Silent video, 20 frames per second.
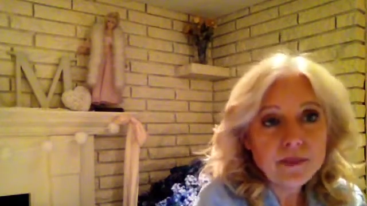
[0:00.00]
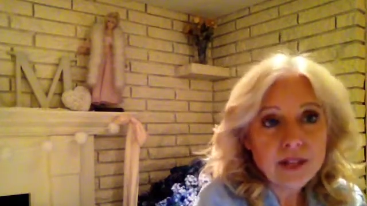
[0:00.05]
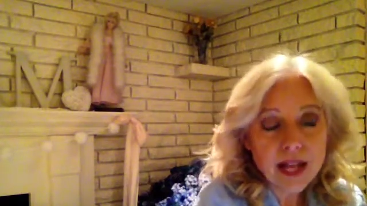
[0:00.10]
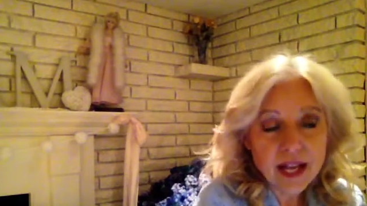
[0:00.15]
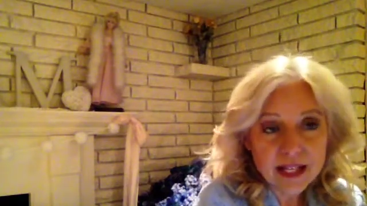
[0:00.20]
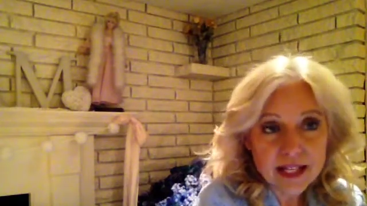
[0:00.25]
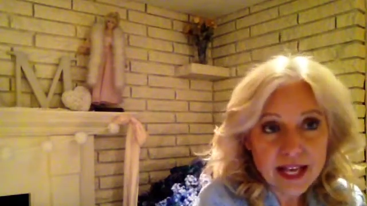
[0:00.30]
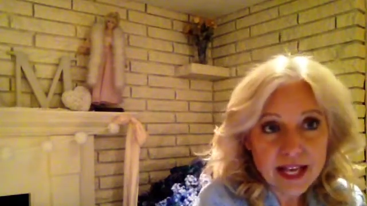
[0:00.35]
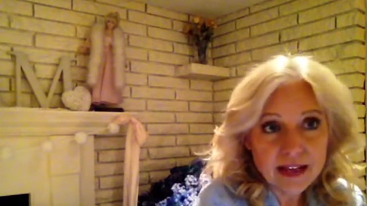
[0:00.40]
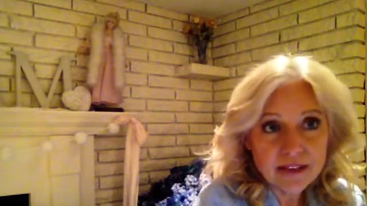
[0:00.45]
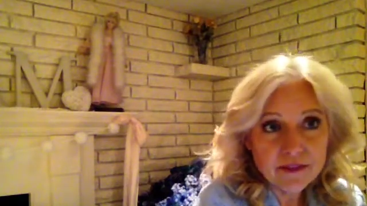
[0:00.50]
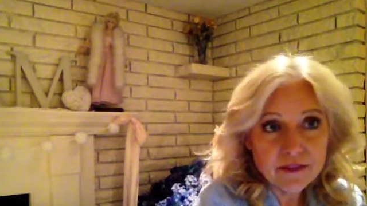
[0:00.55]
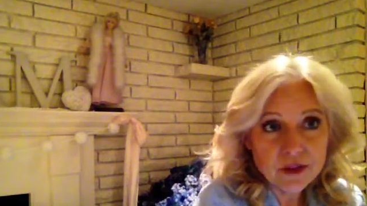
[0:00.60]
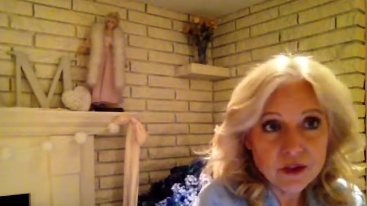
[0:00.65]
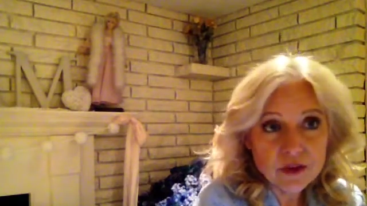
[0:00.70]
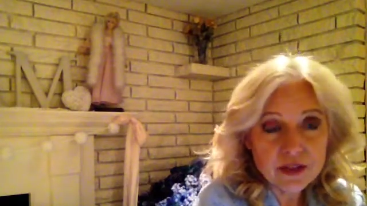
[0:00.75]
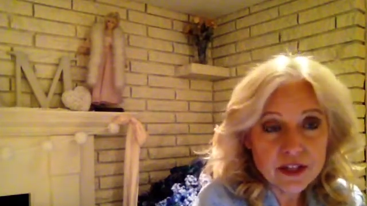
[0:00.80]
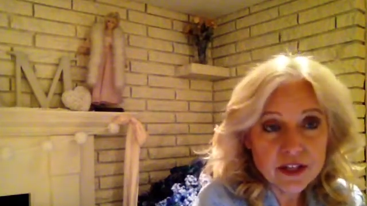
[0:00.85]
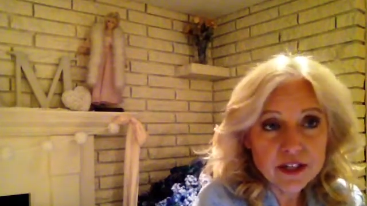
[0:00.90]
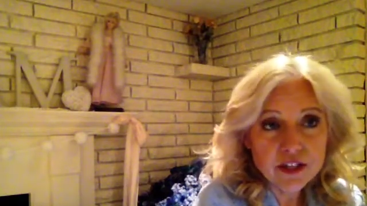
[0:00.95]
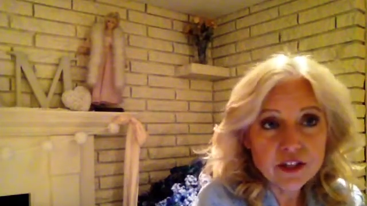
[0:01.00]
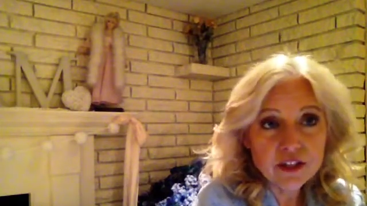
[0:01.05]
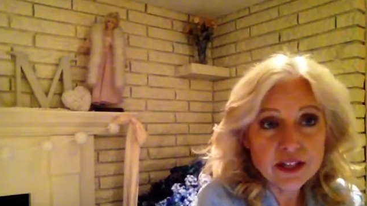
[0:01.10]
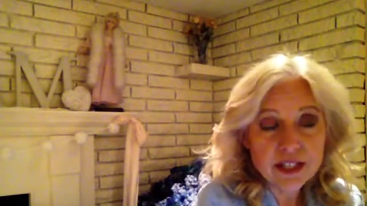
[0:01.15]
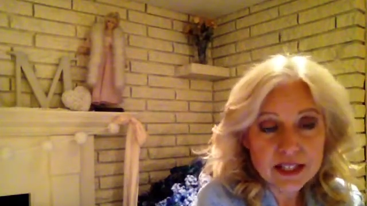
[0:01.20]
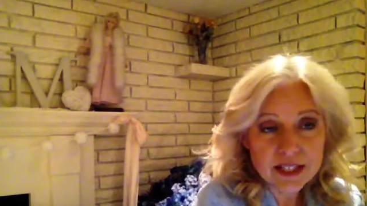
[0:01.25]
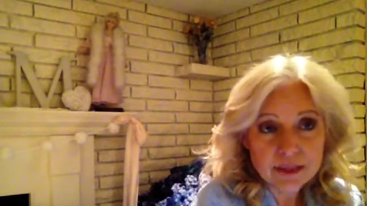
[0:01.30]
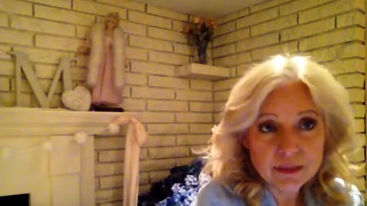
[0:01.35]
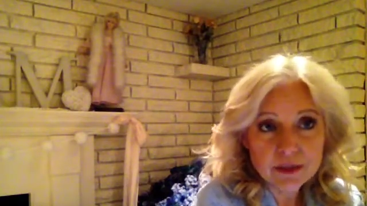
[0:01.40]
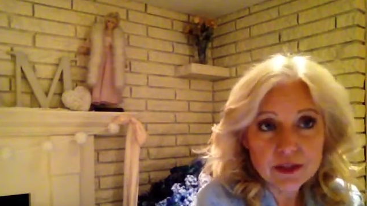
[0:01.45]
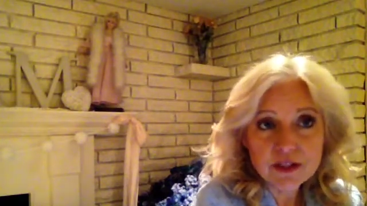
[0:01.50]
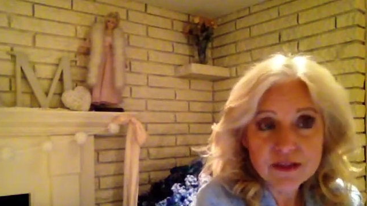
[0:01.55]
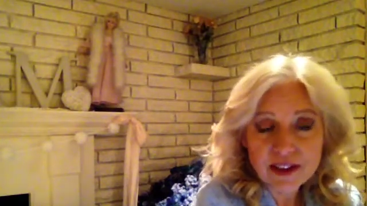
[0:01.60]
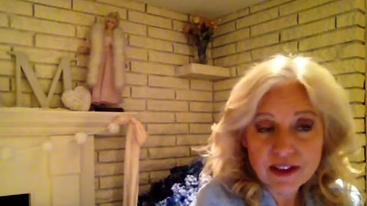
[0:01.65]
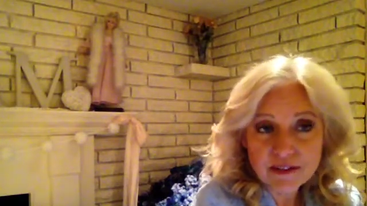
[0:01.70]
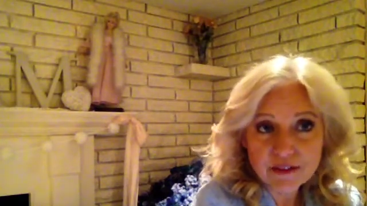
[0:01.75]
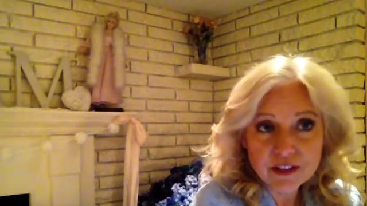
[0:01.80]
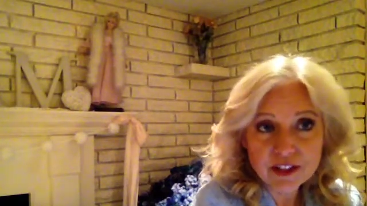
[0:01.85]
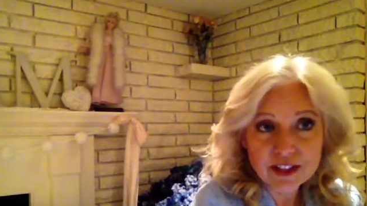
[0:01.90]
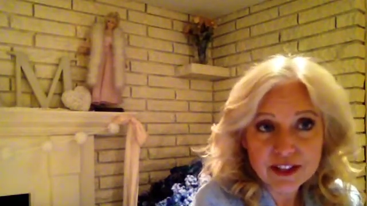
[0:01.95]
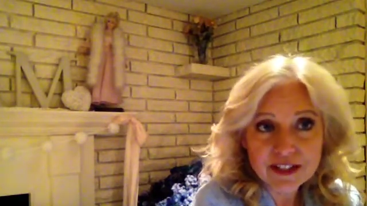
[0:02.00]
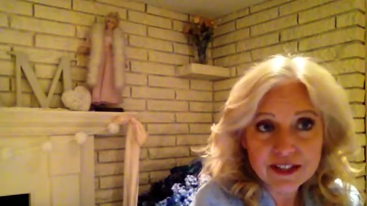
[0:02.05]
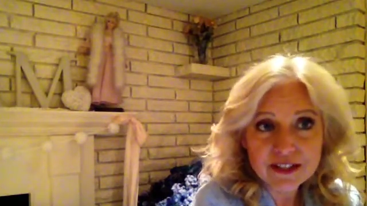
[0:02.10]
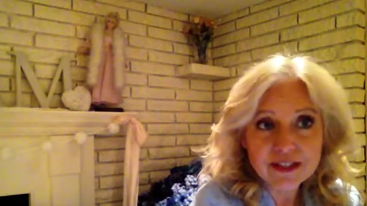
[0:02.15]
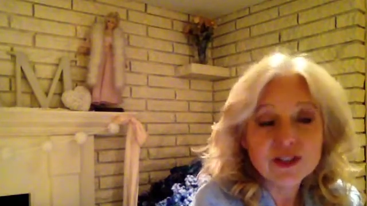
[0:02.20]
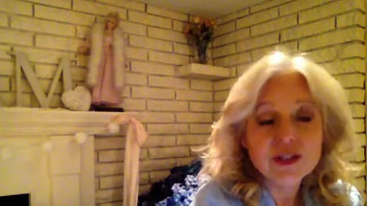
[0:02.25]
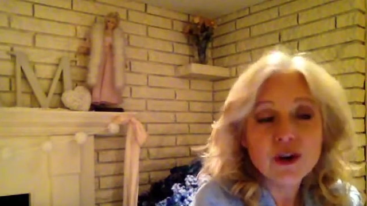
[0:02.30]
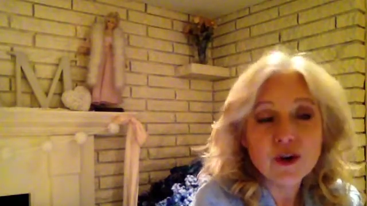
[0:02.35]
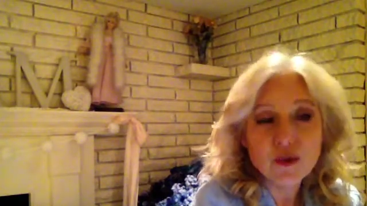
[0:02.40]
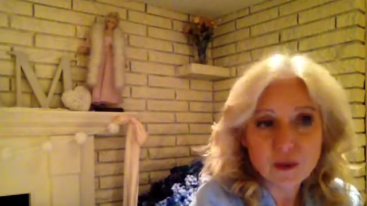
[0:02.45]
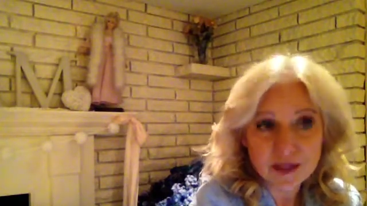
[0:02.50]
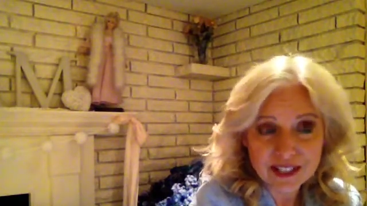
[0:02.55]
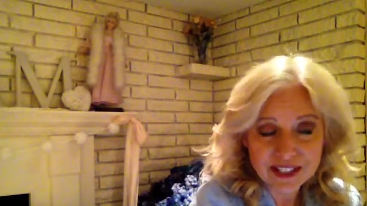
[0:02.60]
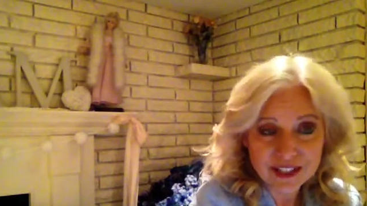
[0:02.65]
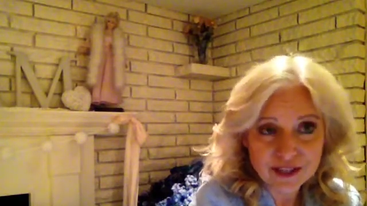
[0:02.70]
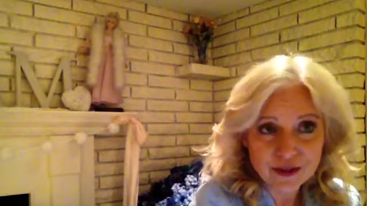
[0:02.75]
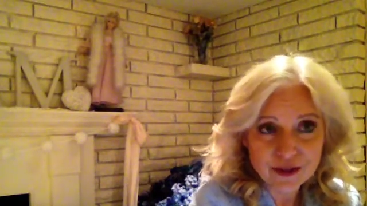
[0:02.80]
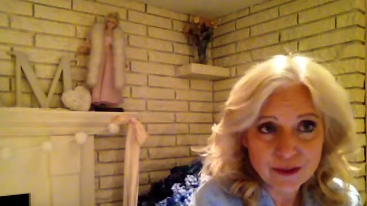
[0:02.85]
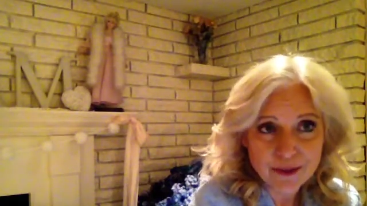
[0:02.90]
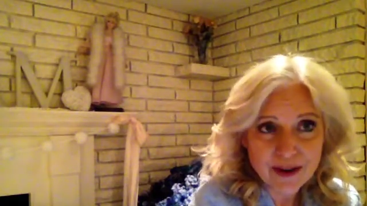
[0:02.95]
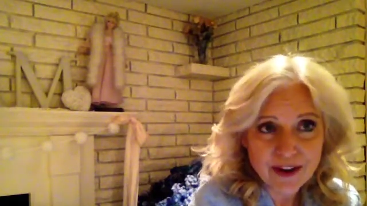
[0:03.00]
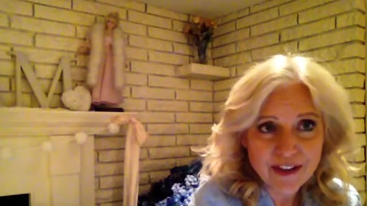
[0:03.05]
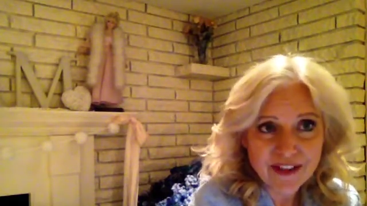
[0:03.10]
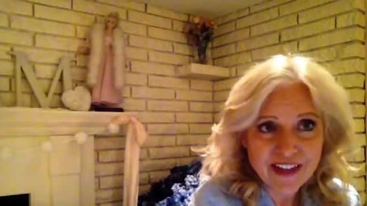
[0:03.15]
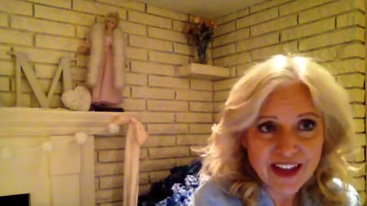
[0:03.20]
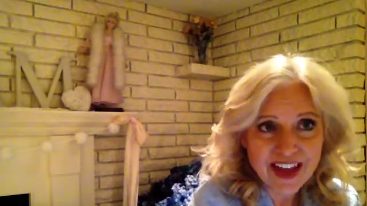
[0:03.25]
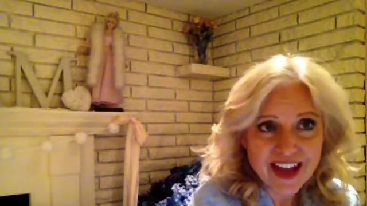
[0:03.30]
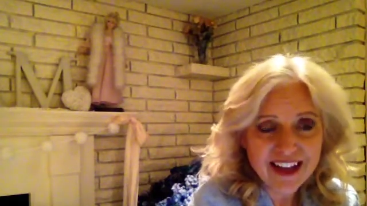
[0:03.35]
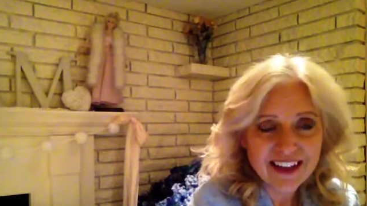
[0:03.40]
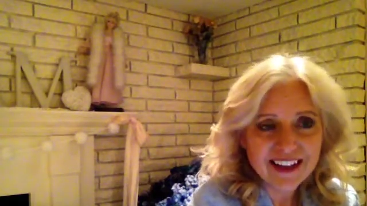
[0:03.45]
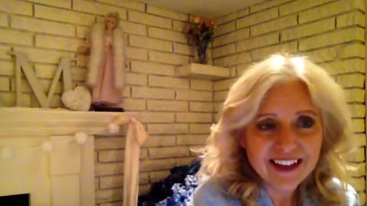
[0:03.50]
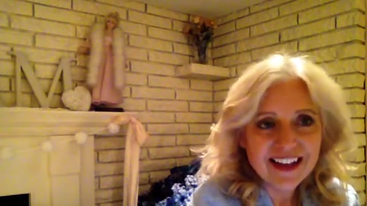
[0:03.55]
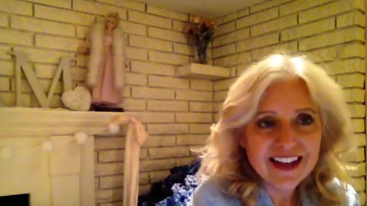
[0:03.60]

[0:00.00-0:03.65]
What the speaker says: again, if those are your customers' favorites, you know what to do about that.